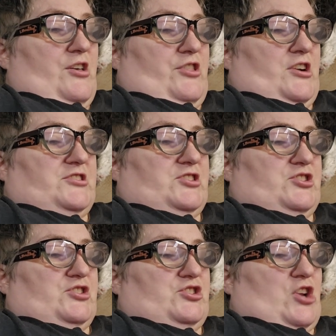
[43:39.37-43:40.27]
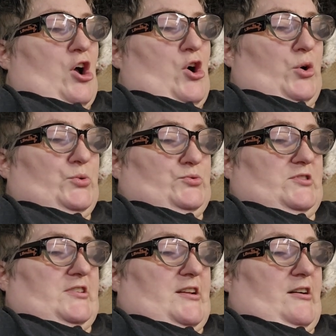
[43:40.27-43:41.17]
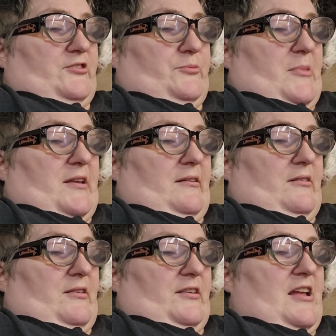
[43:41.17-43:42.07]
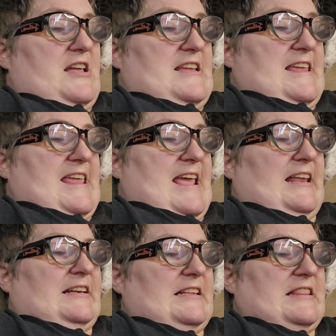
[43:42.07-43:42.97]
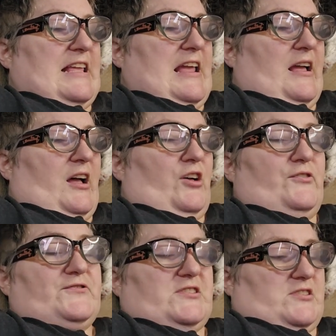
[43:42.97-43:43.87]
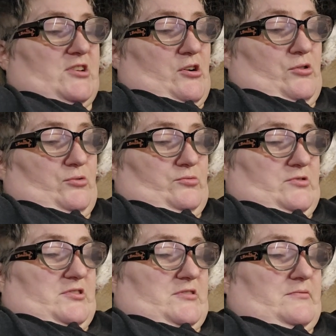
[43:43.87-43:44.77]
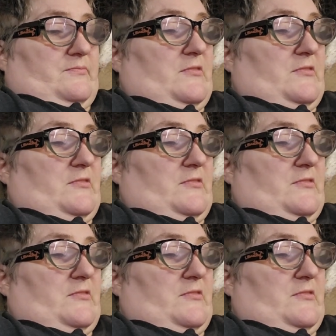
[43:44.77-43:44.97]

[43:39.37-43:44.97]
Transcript: The stones, yelled Menion. Get the elf stones.